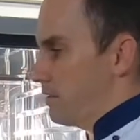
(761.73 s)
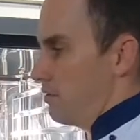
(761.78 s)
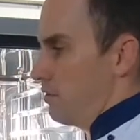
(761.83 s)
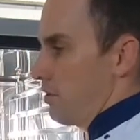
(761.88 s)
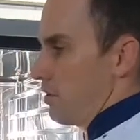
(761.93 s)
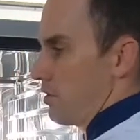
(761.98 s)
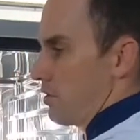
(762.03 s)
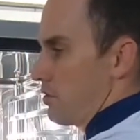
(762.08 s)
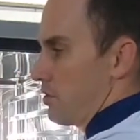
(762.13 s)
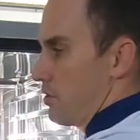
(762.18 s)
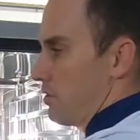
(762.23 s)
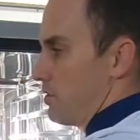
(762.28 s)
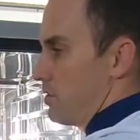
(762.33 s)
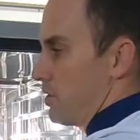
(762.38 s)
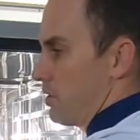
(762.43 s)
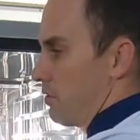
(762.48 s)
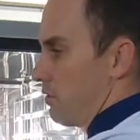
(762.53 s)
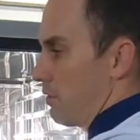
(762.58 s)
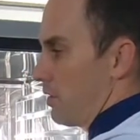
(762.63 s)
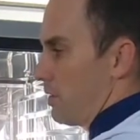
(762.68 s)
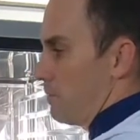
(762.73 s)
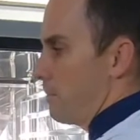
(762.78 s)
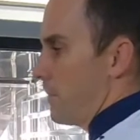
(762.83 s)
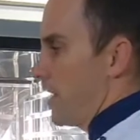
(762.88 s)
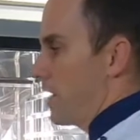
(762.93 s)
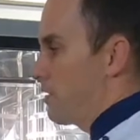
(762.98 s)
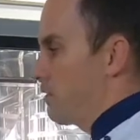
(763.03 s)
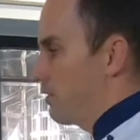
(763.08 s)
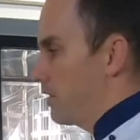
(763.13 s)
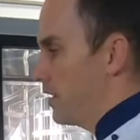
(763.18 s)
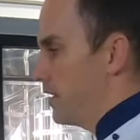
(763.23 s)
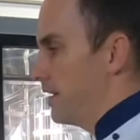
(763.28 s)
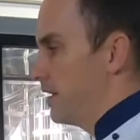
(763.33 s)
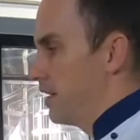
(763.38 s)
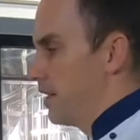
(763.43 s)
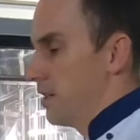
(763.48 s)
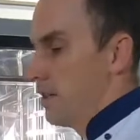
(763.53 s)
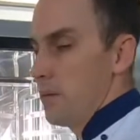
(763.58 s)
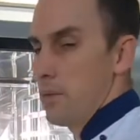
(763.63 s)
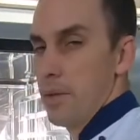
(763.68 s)
You can choose to cook it manually,
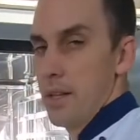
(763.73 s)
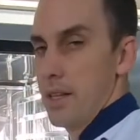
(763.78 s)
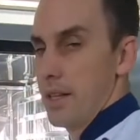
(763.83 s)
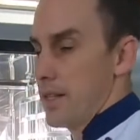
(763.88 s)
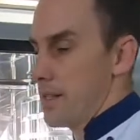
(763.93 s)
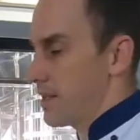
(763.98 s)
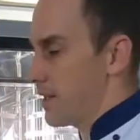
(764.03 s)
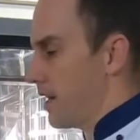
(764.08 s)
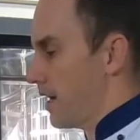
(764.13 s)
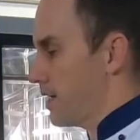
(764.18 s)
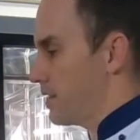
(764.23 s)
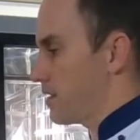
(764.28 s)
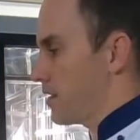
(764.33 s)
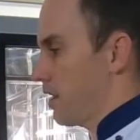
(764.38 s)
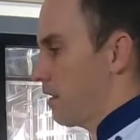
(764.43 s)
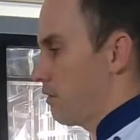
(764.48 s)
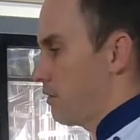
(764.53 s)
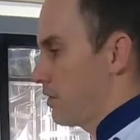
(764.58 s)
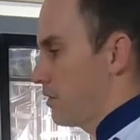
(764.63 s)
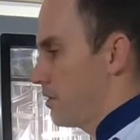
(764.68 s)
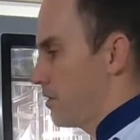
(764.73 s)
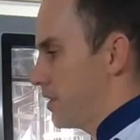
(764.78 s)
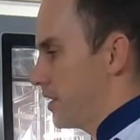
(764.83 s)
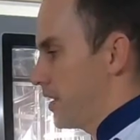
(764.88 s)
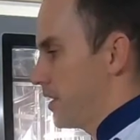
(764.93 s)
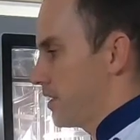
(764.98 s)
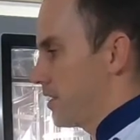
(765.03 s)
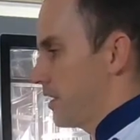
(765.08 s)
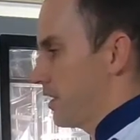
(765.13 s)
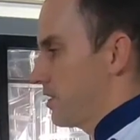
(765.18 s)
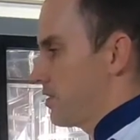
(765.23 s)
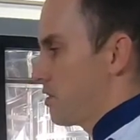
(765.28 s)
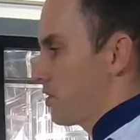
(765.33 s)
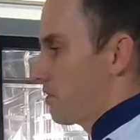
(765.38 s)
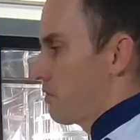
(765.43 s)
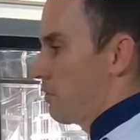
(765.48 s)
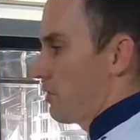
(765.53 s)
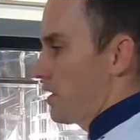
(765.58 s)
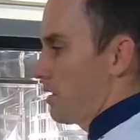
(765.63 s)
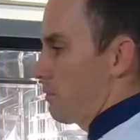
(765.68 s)
but in this case, I'll use the intelligent
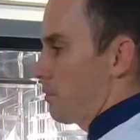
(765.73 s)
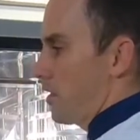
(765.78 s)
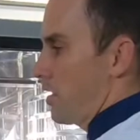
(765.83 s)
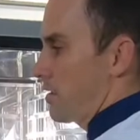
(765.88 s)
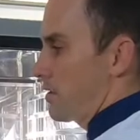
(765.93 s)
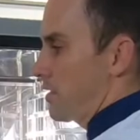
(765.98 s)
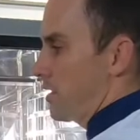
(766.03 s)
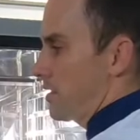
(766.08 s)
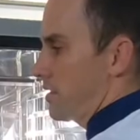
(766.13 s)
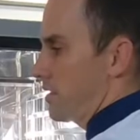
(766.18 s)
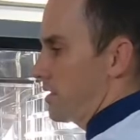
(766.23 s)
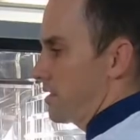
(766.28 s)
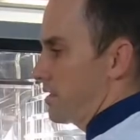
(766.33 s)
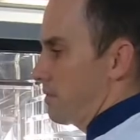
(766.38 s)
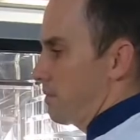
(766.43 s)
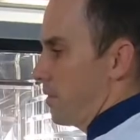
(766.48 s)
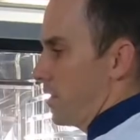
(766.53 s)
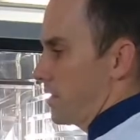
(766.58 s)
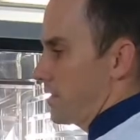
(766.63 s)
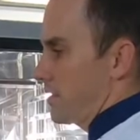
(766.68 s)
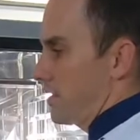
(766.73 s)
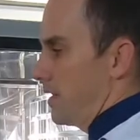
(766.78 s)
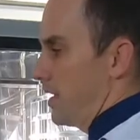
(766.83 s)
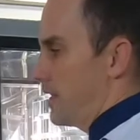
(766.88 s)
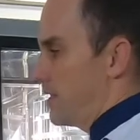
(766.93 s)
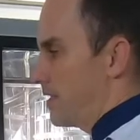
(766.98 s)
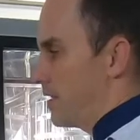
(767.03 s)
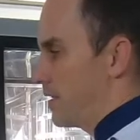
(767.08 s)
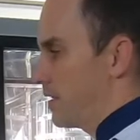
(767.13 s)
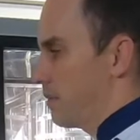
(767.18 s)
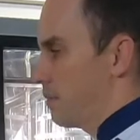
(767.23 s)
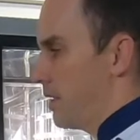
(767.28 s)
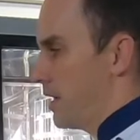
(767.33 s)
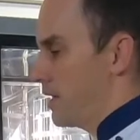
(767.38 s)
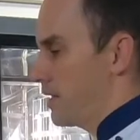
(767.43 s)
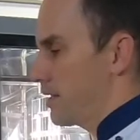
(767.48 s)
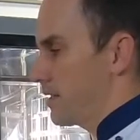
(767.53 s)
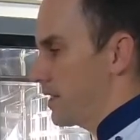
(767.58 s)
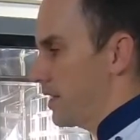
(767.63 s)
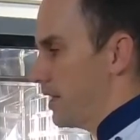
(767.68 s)
cooking processes by selecting the
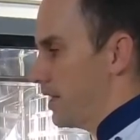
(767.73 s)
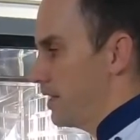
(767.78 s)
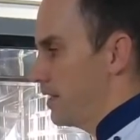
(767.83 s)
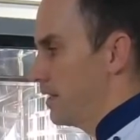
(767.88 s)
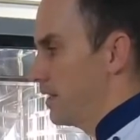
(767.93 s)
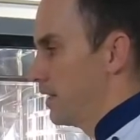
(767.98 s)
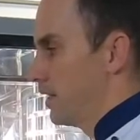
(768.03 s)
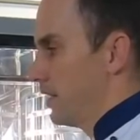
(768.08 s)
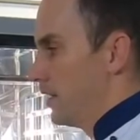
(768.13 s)
meat key,